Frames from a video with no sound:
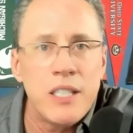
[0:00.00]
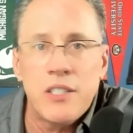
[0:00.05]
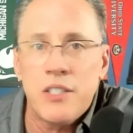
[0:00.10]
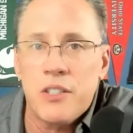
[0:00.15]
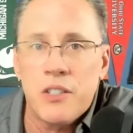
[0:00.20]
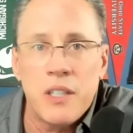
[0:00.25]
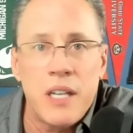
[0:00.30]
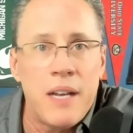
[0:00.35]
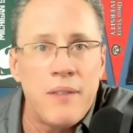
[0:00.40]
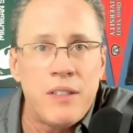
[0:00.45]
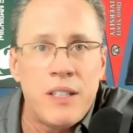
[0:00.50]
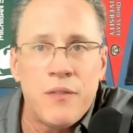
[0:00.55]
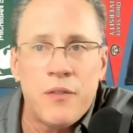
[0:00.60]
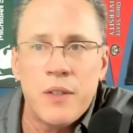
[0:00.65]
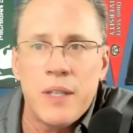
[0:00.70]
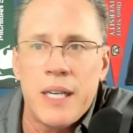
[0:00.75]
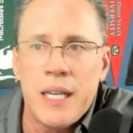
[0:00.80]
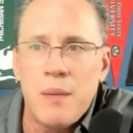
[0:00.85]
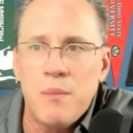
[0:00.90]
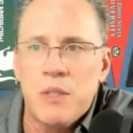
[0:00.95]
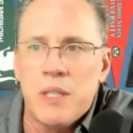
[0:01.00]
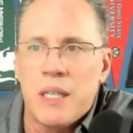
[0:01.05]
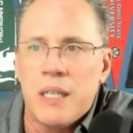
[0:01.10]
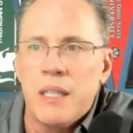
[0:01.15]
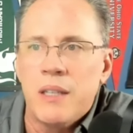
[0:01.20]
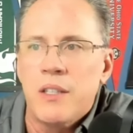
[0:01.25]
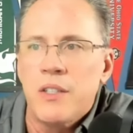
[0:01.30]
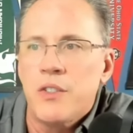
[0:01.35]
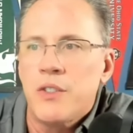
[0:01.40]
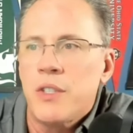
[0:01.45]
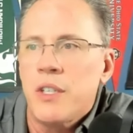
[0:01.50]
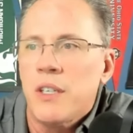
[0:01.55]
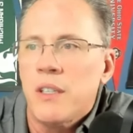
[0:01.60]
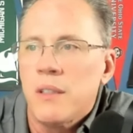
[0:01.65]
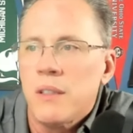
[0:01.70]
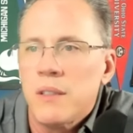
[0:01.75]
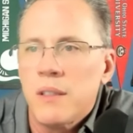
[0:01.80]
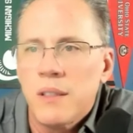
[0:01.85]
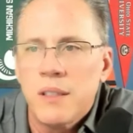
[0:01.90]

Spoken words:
It's going to have different names on it this year.